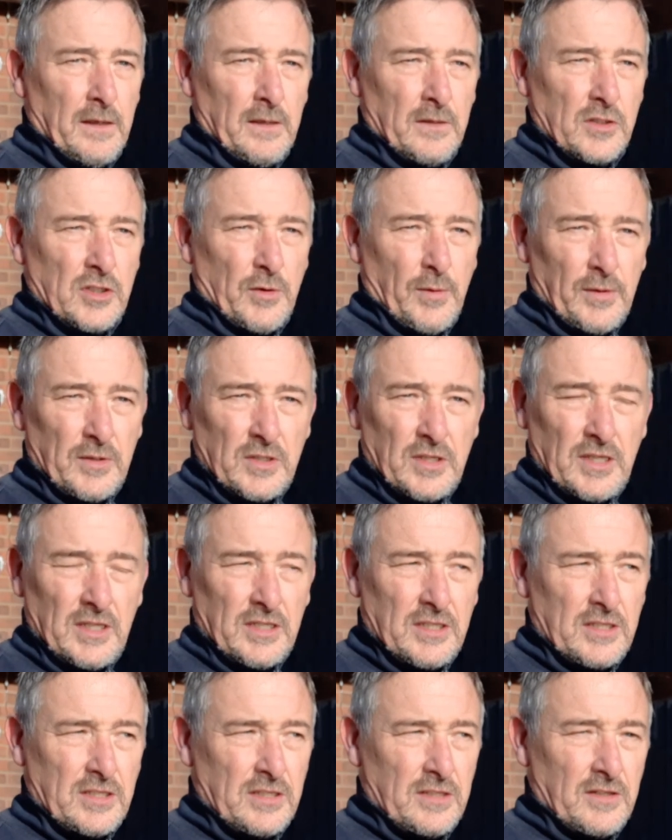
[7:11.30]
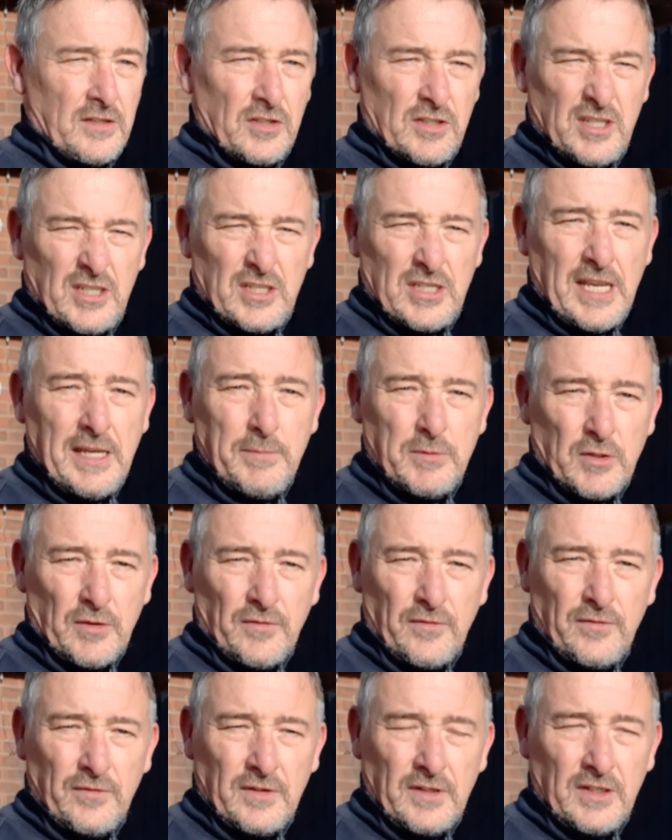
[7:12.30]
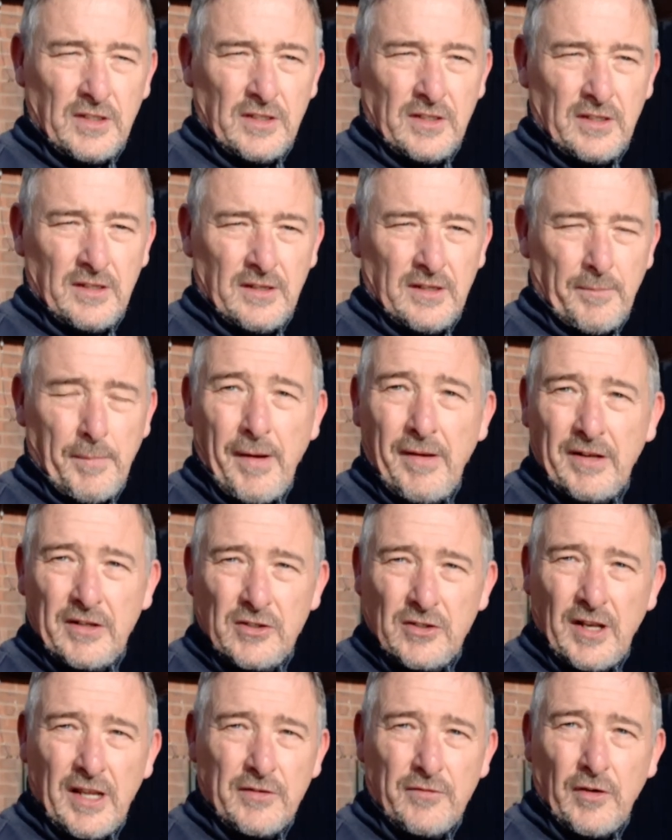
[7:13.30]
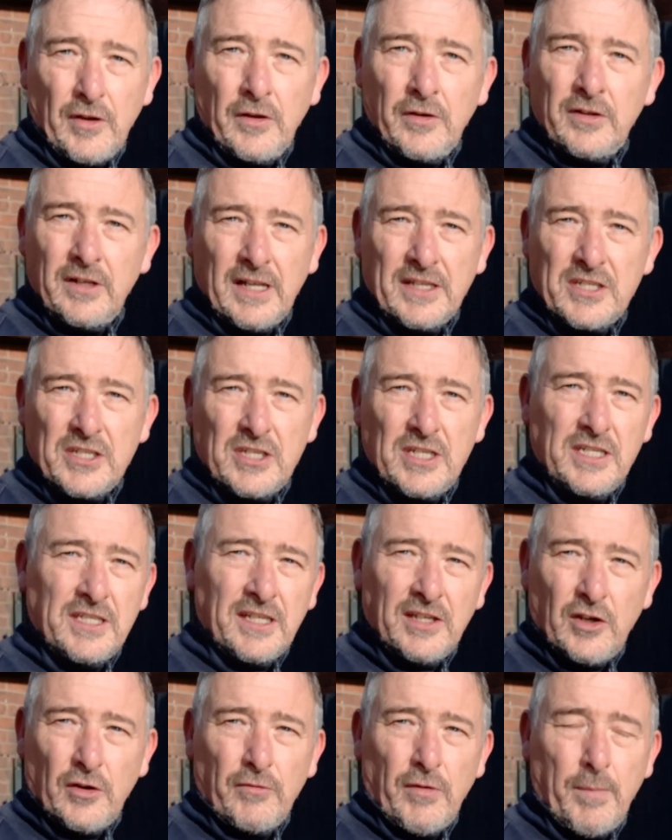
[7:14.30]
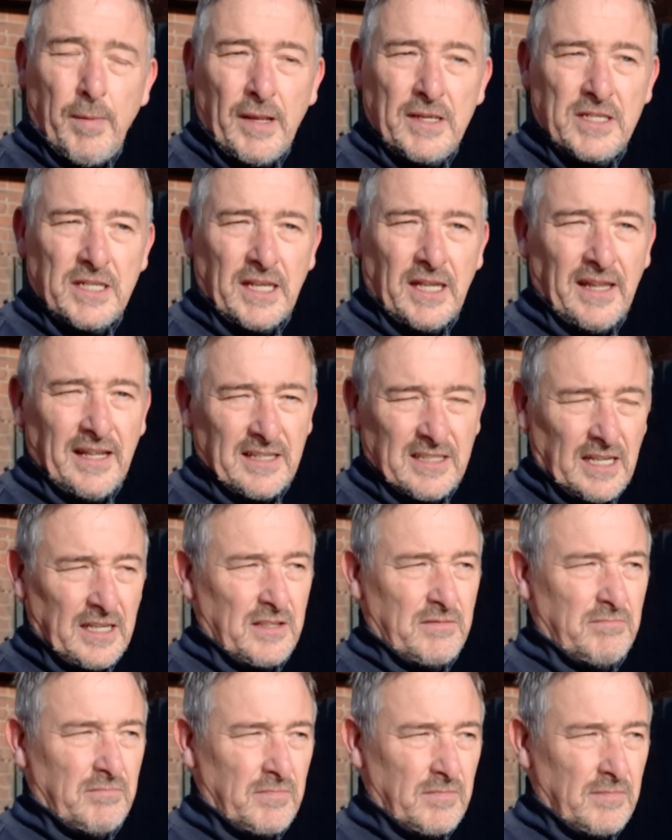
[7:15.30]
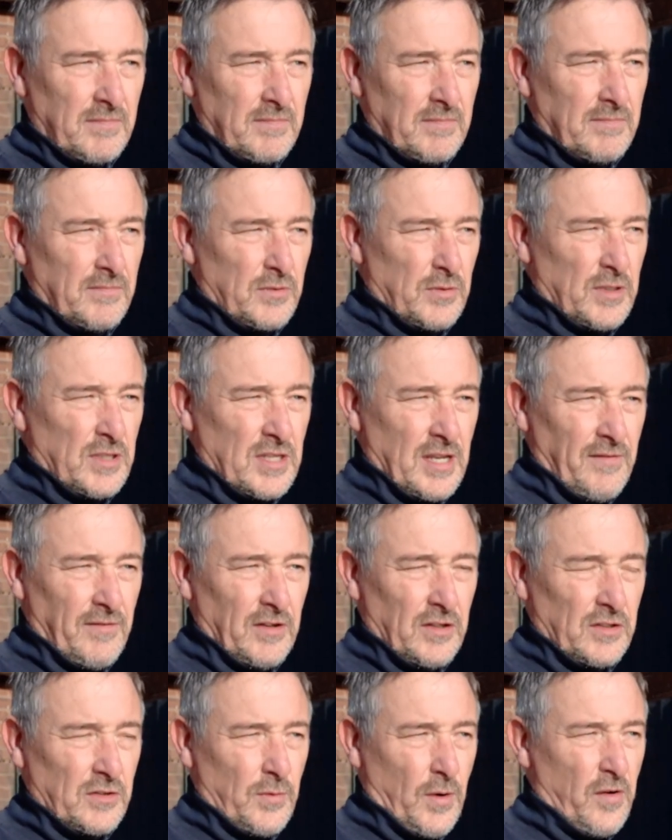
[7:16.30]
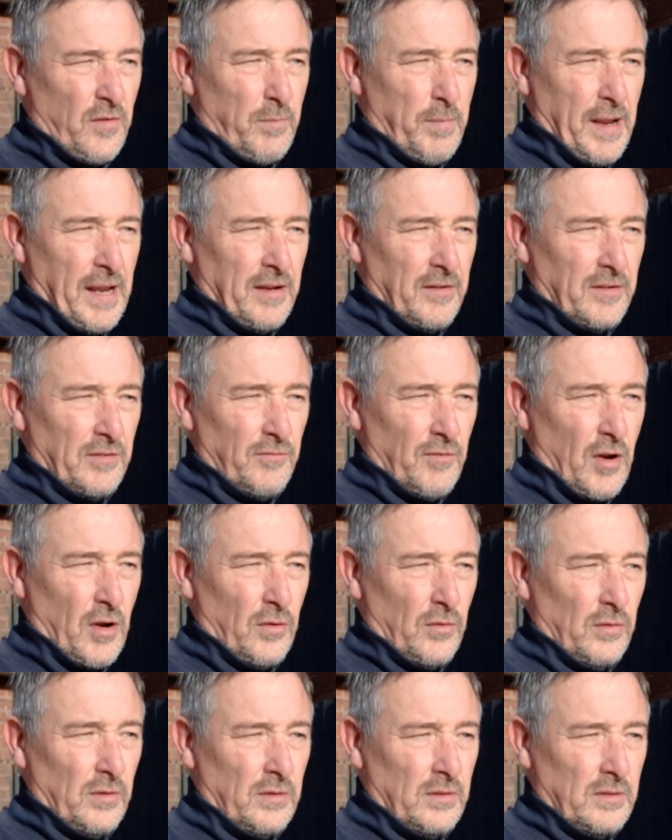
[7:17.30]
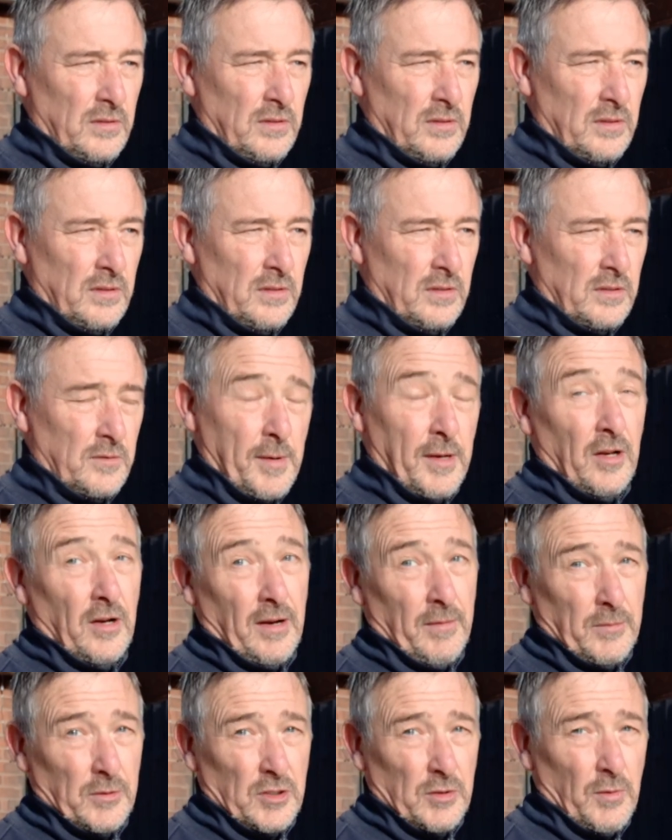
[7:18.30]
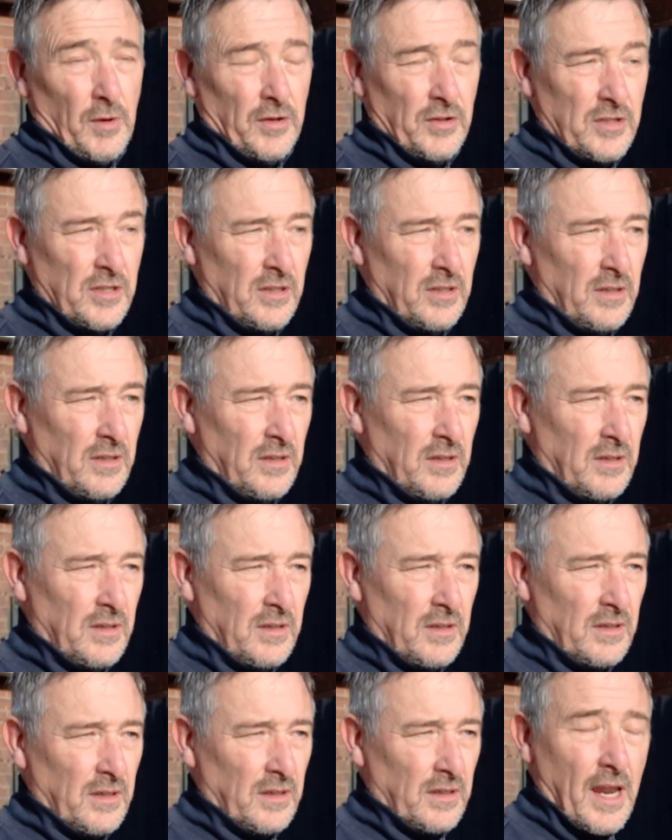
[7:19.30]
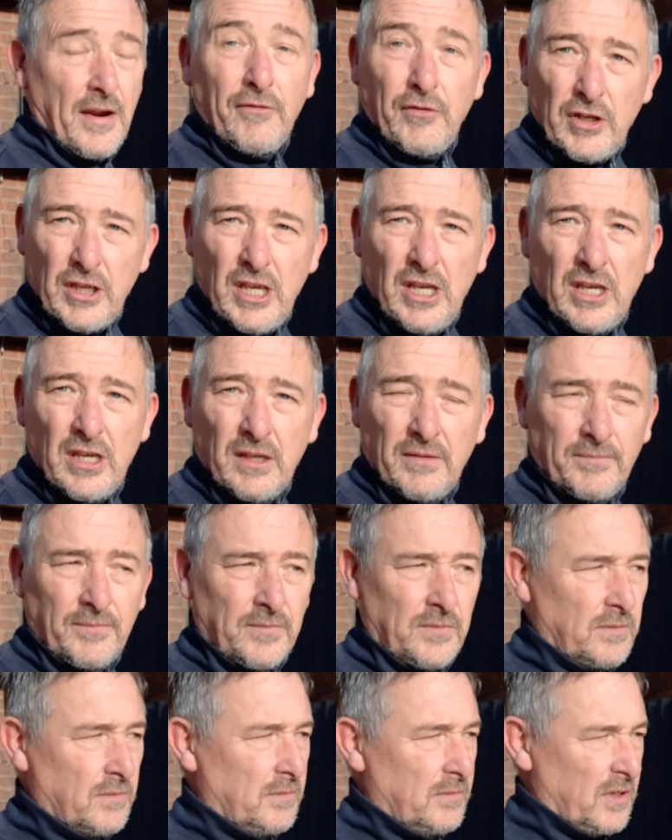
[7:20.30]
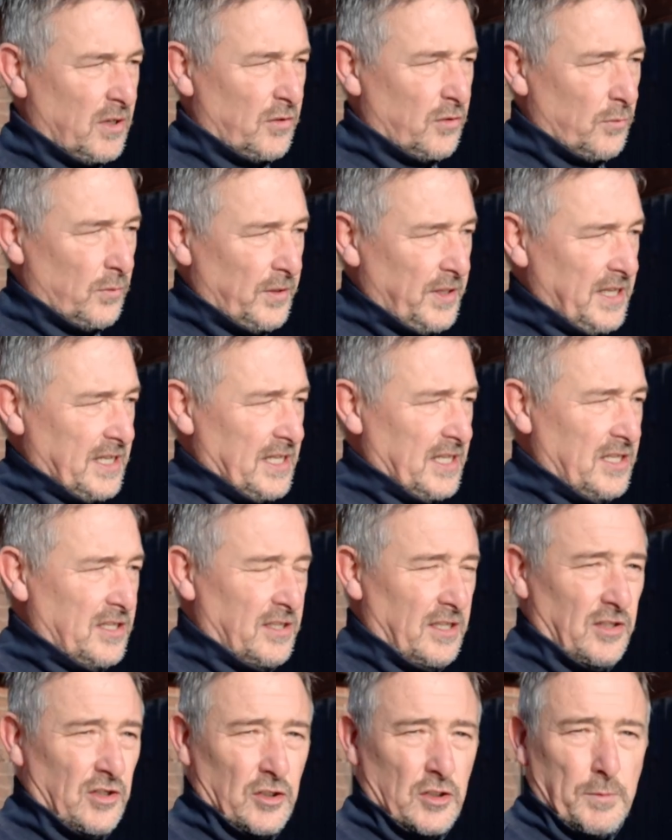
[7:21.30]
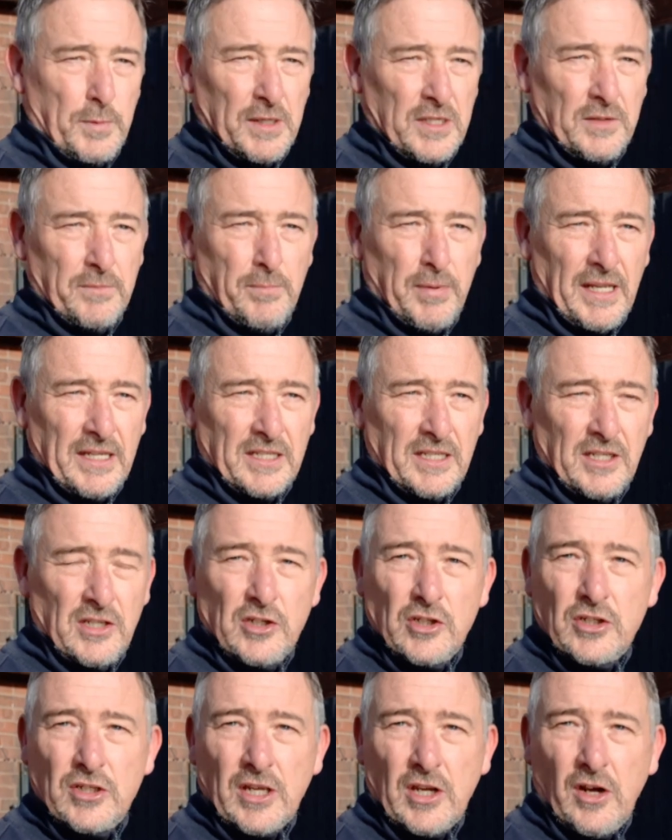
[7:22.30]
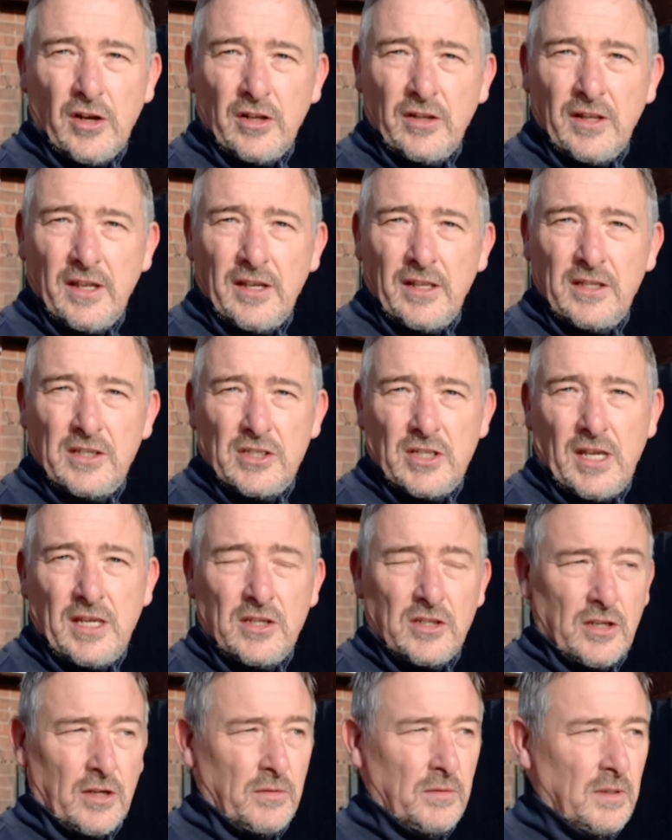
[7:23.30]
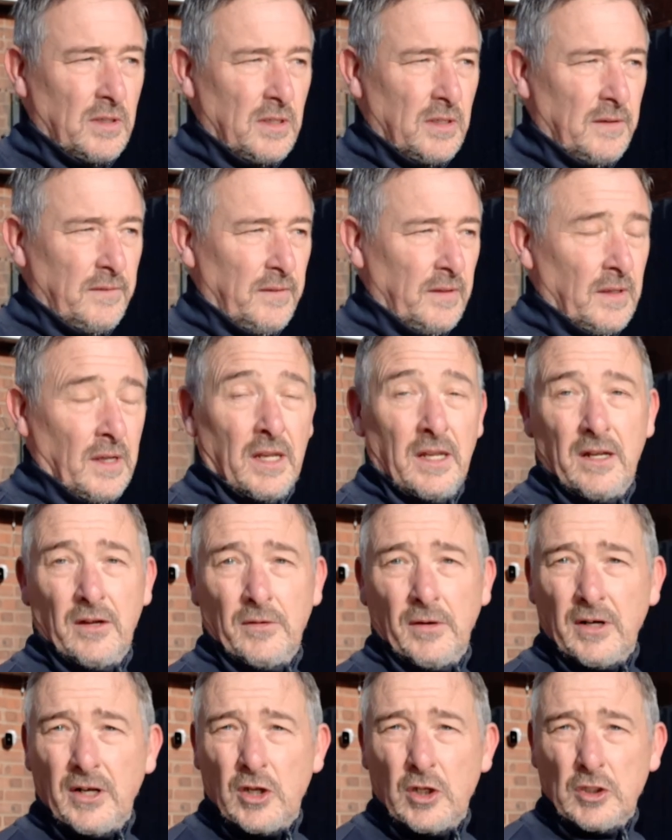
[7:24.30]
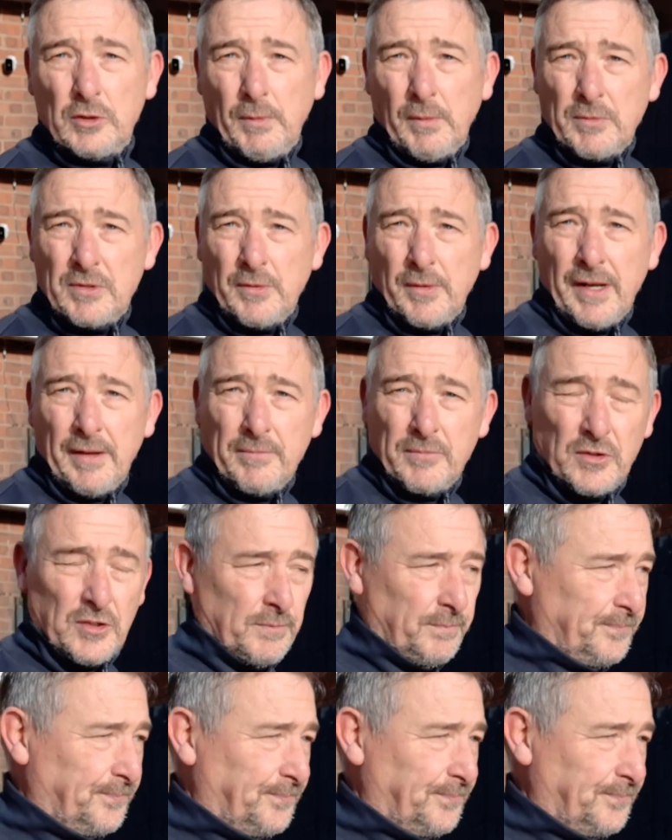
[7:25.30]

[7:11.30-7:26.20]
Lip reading: So it's because this tape stuff, it apparently doesn't last very long. It lasts a season, and you've got to replace it again. That's like between £7 and £12 a roll, depending on how much you want, every year. I thought, well, they're just a piece of plastic you just stick on and there they stay. So I don't know, I'm going to cut them up and see what happens.